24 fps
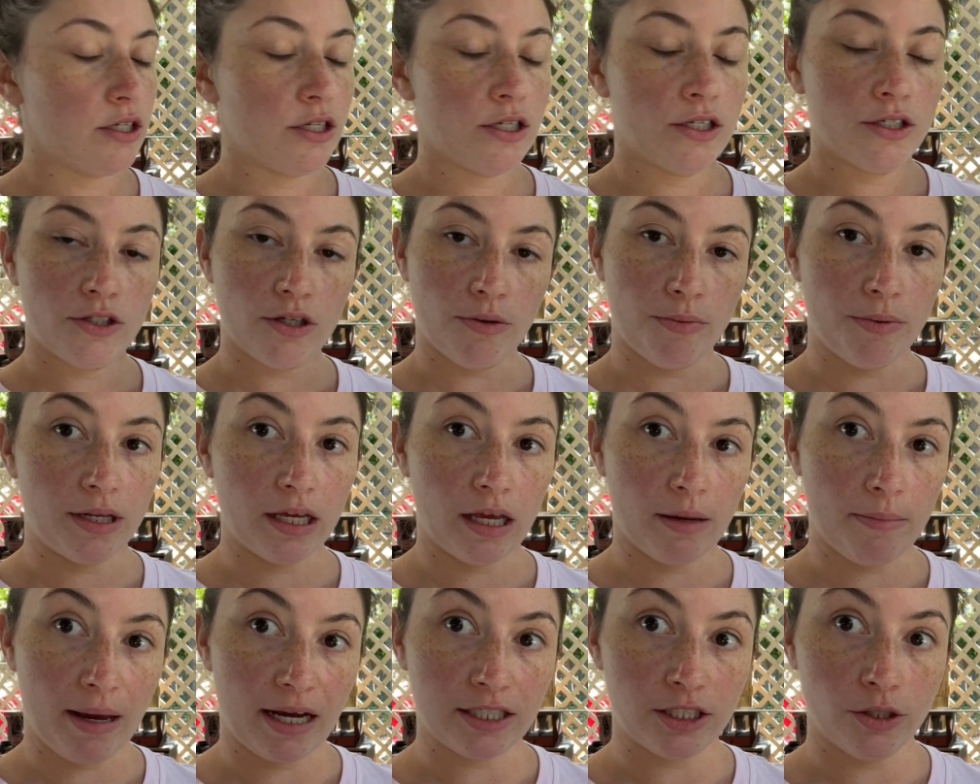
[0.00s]
So I'm gonna
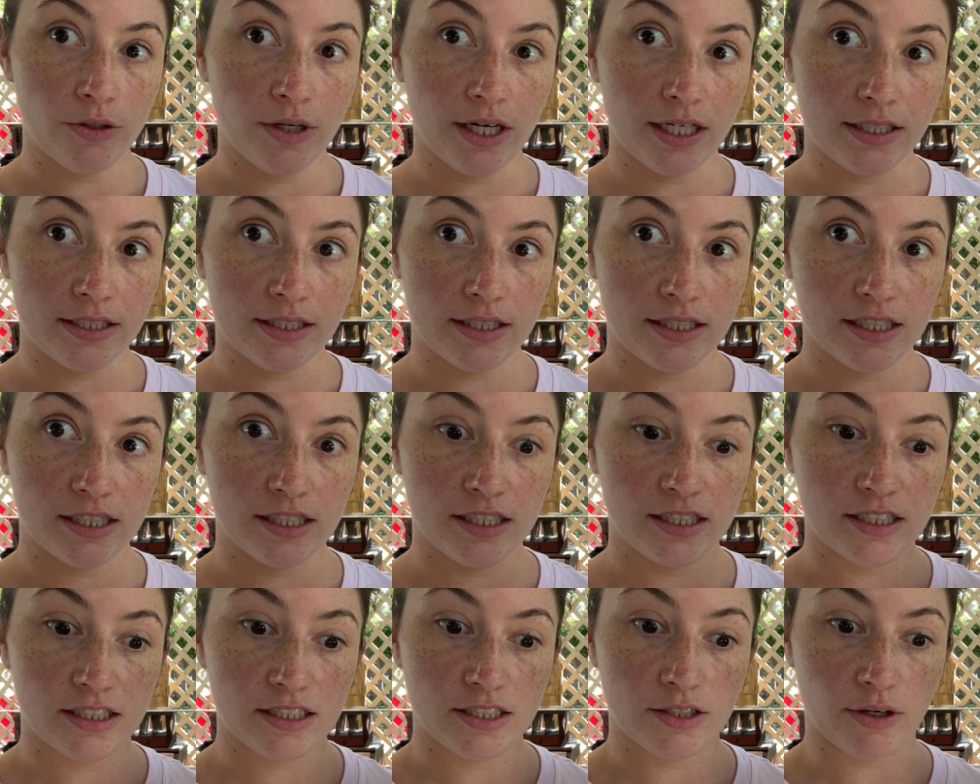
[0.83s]
get back to it
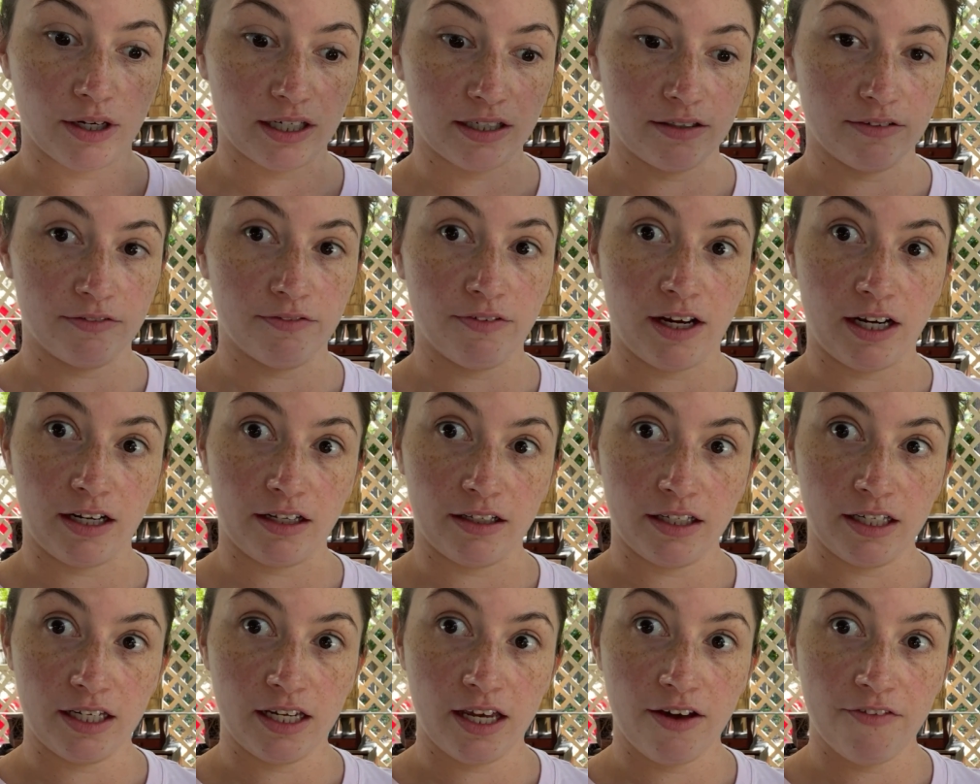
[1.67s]
so I can
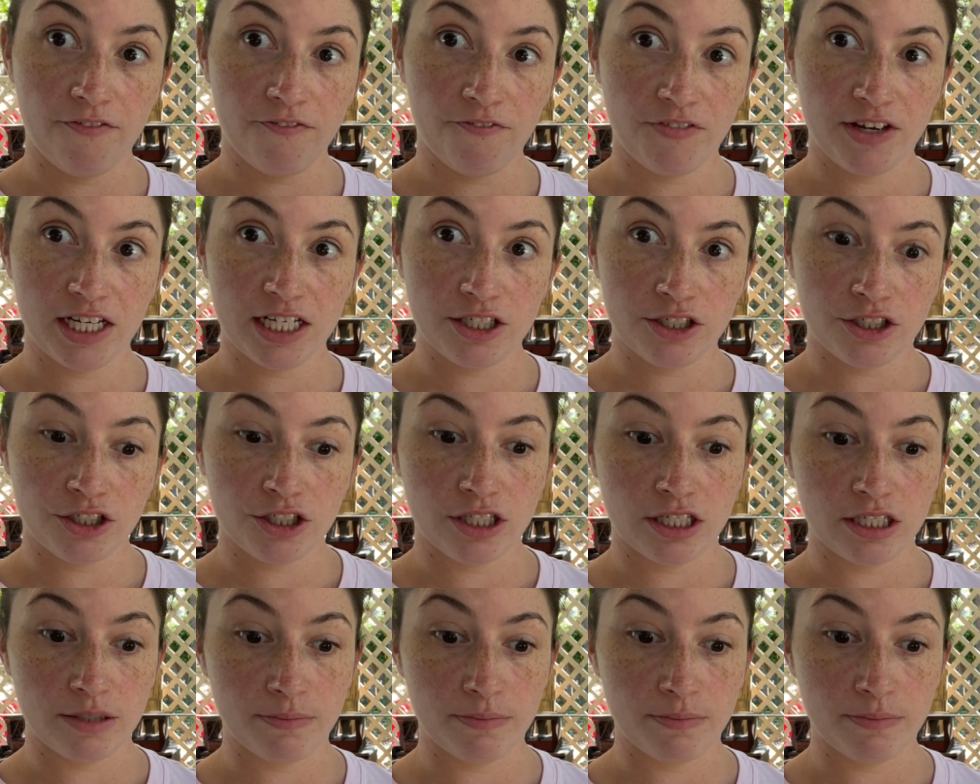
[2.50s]
finally finish this